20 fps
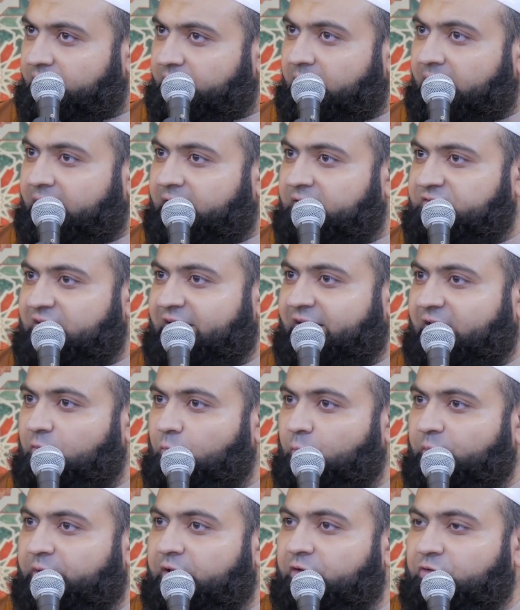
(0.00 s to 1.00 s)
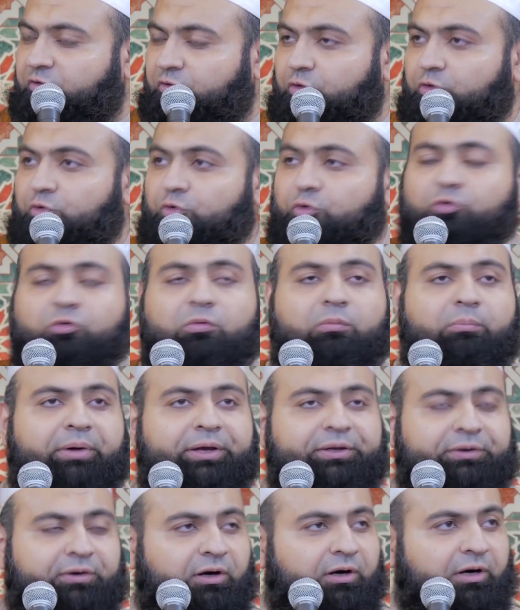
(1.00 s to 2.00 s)
Now, the second one is to do
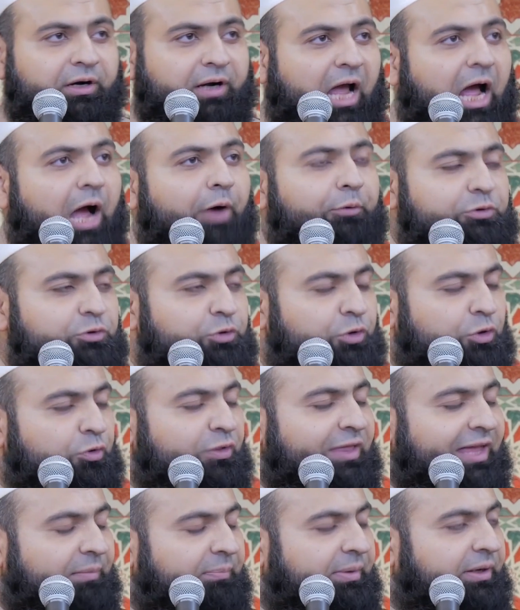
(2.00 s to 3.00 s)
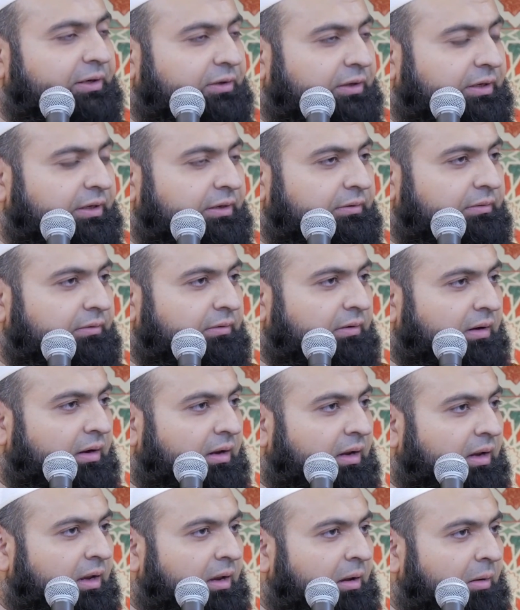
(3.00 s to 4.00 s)
by your heart. How you do that by heart?
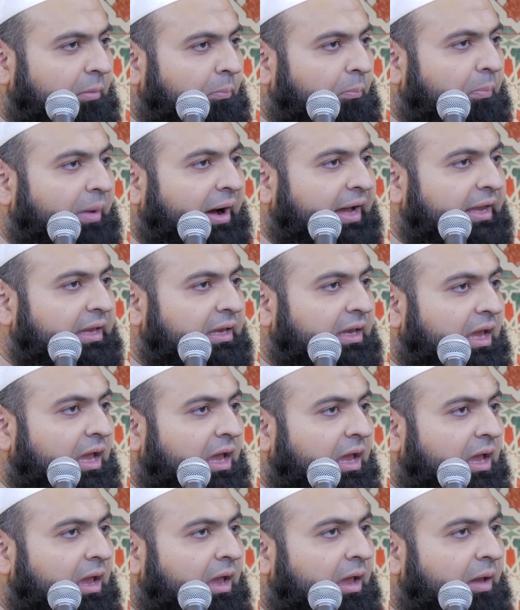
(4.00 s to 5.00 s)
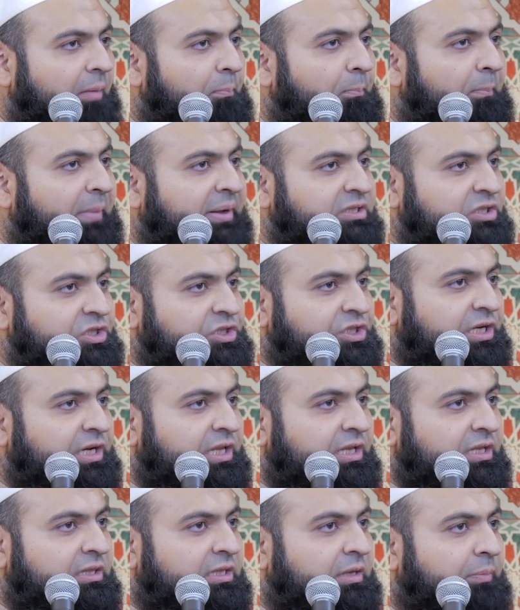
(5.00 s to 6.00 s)
By
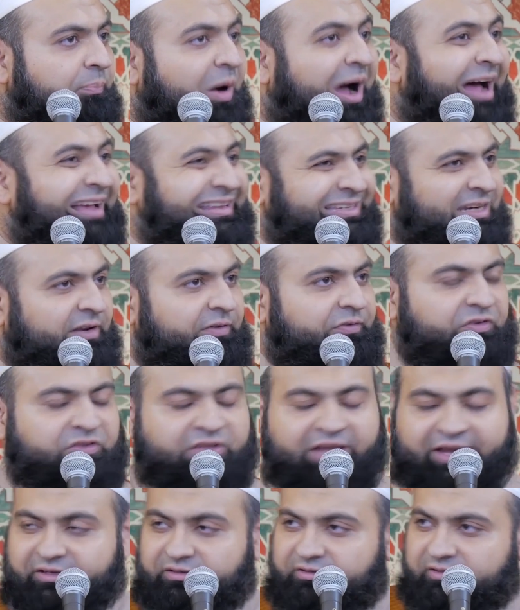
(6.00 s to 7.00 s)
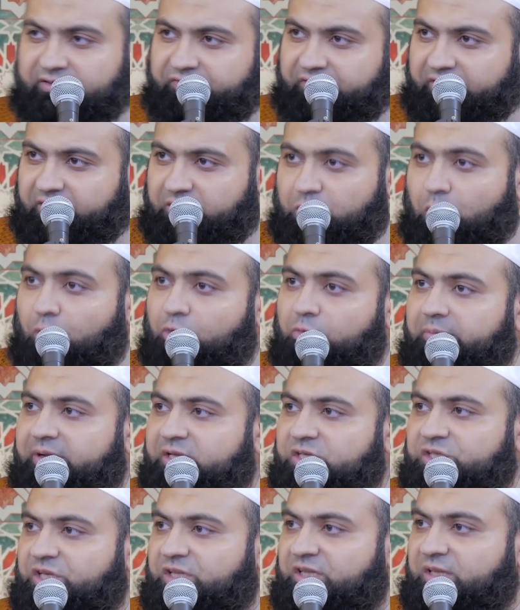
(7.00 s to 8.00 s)
mentioning the positive sides of it. Don't
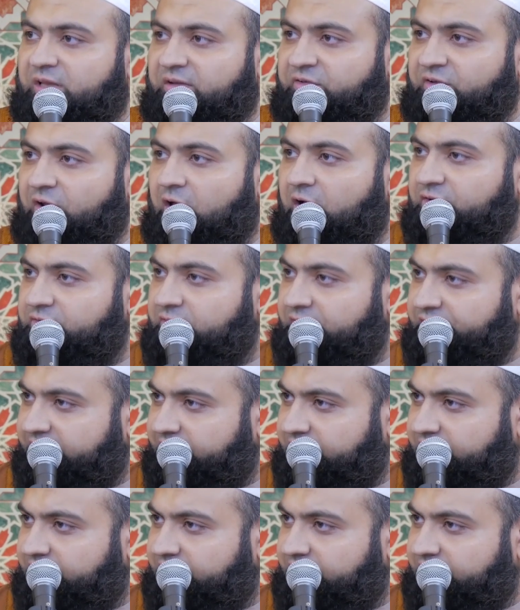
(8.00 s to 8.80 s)
mention the flaws of